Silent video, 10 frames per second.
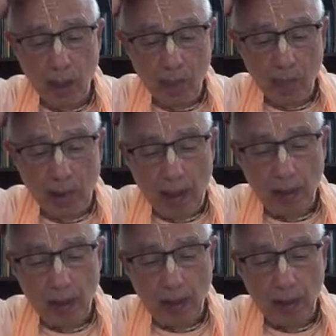
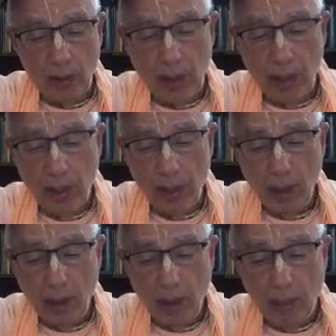bowing
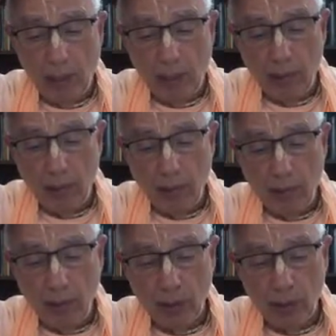down
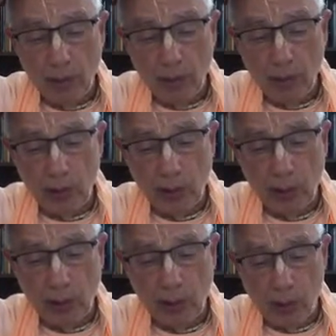with devotion, I
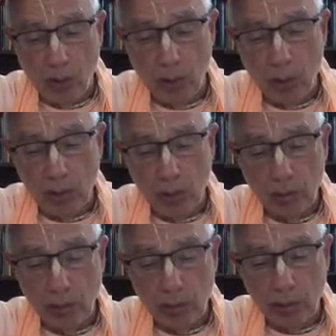hold their
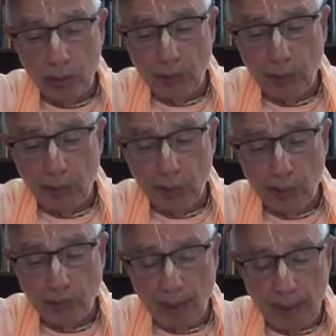lotus feet on
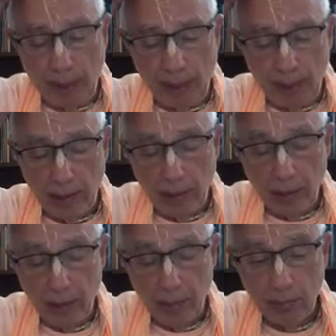my head.
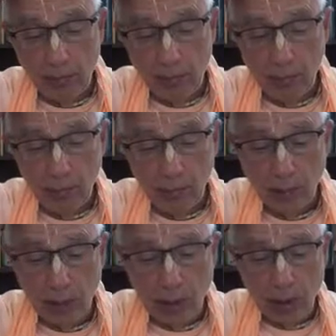
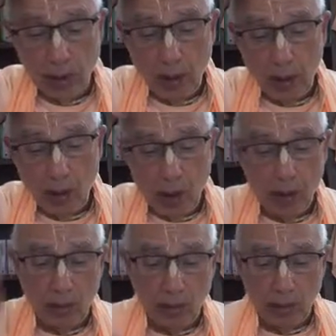The
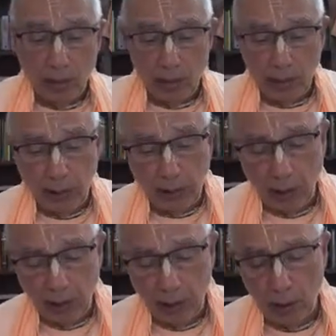author of Sri
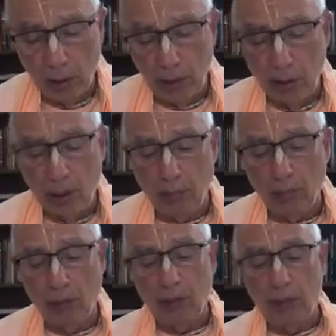Chaitanya
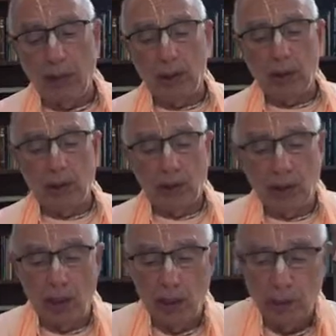Charitamrita teaches
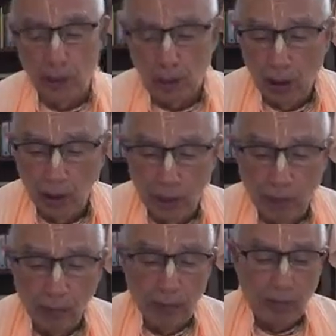us that
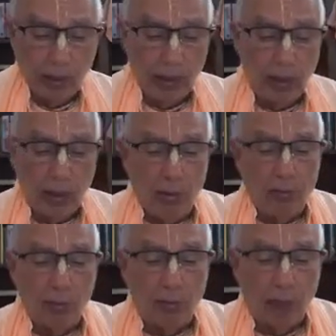we must
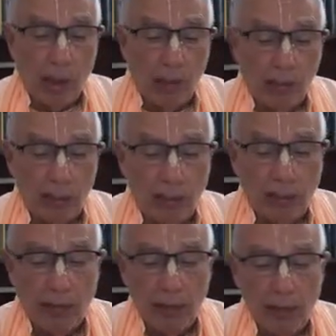offer our
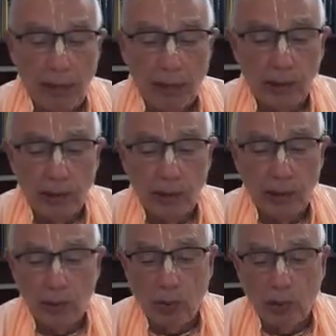respectful obeisances
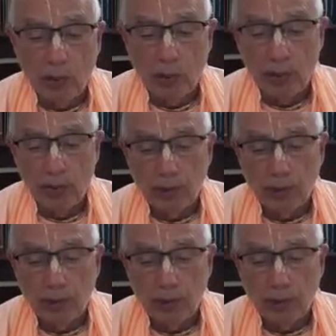to all such